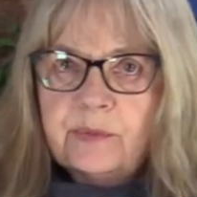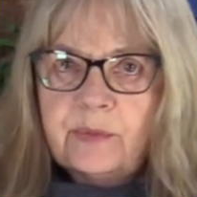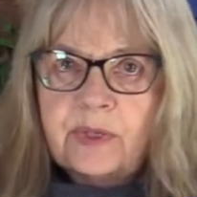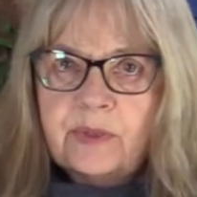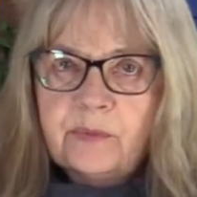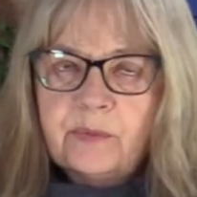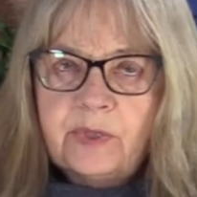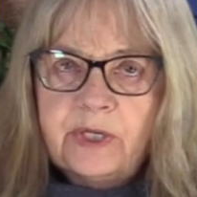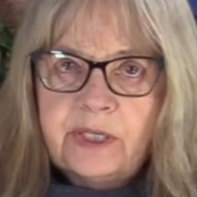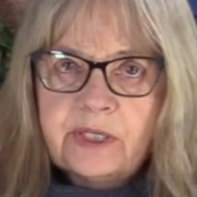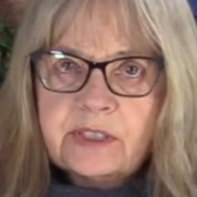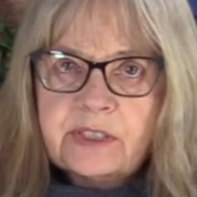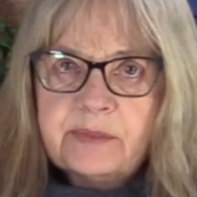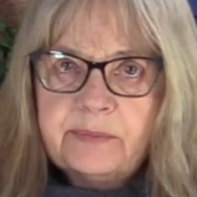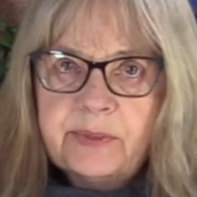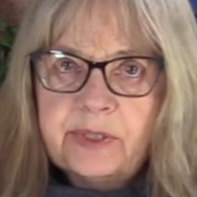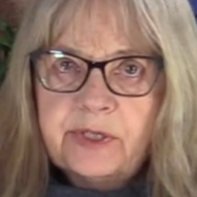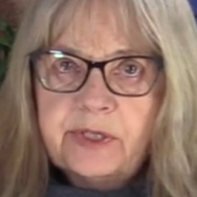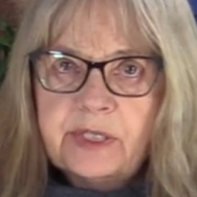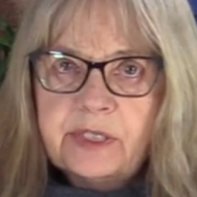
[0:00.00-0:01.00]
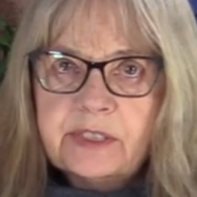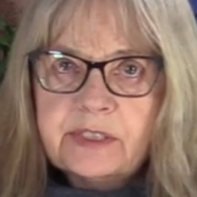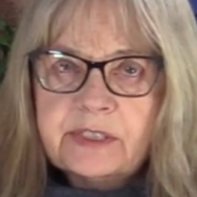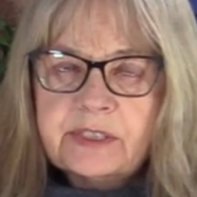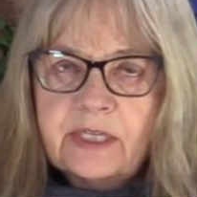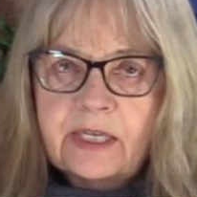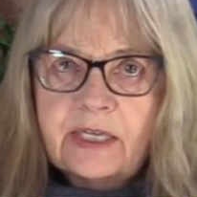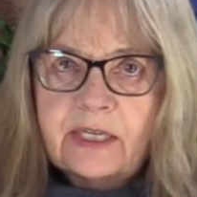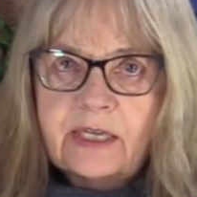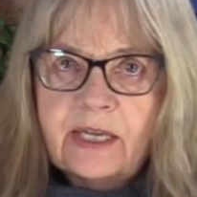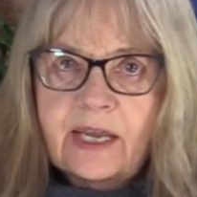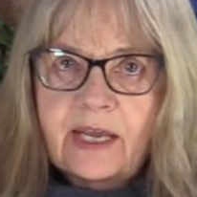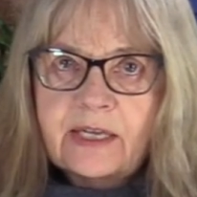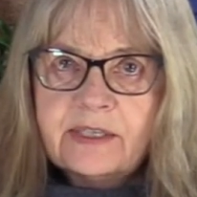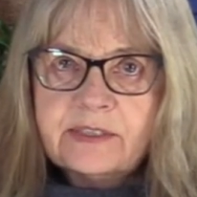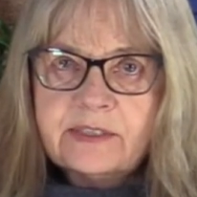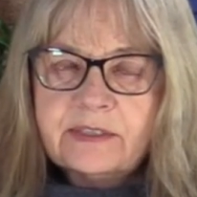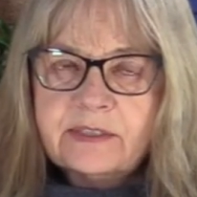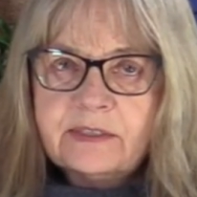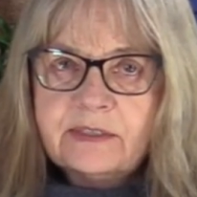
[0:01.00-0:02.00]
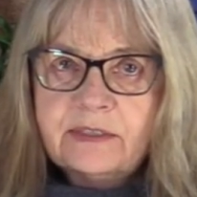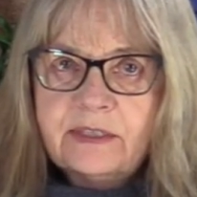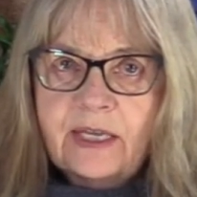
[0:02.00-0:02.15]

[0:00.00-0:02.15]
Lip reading: what we experience and has